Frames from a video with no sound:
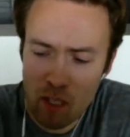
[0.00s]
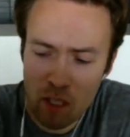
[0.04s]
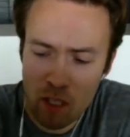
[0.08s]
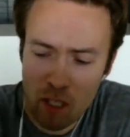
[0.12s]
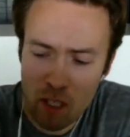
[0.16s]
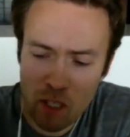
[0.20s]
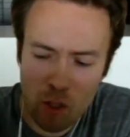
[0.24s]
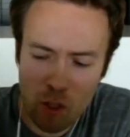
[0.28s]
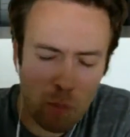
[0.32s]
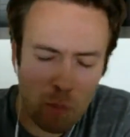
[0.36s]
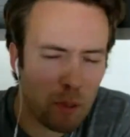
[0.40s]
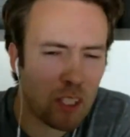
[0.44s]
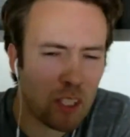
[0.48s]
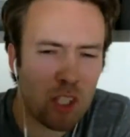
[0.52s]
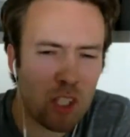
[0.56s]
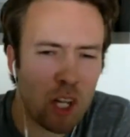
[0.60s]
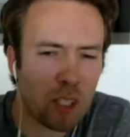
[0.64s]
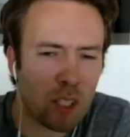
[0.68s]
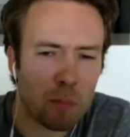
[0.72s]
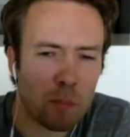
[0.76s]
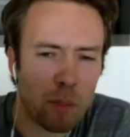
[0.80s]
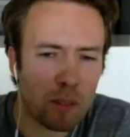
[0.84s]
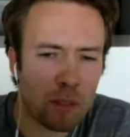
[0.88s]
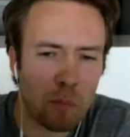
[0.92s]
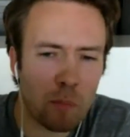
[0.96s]
and nobody talked
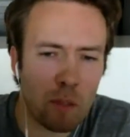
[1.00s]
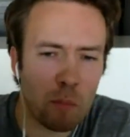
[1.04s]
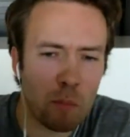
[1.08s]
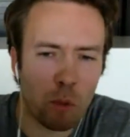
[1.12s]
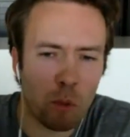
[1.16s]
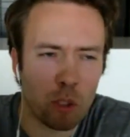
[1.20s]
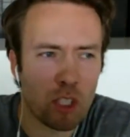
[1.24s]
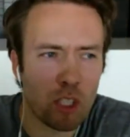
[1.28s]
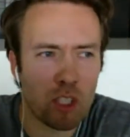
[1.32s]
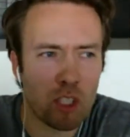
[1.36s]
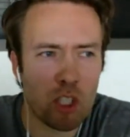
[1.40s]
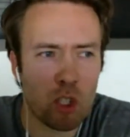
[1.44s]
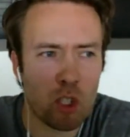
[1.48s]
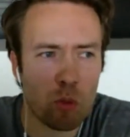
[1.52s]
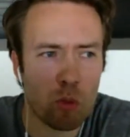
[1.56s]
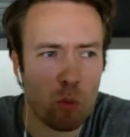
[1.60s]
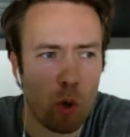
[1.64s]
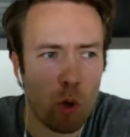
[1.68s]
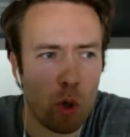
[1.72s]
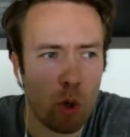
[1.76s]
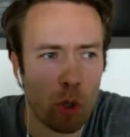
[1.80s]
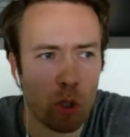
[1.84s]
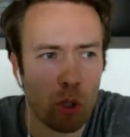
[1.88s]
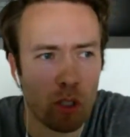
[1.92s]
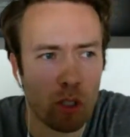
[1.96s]
about them
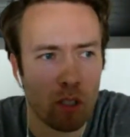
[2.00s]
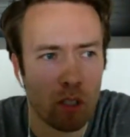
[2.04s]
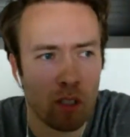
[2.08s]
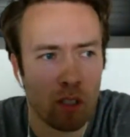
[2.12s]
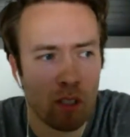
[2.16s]
anymore.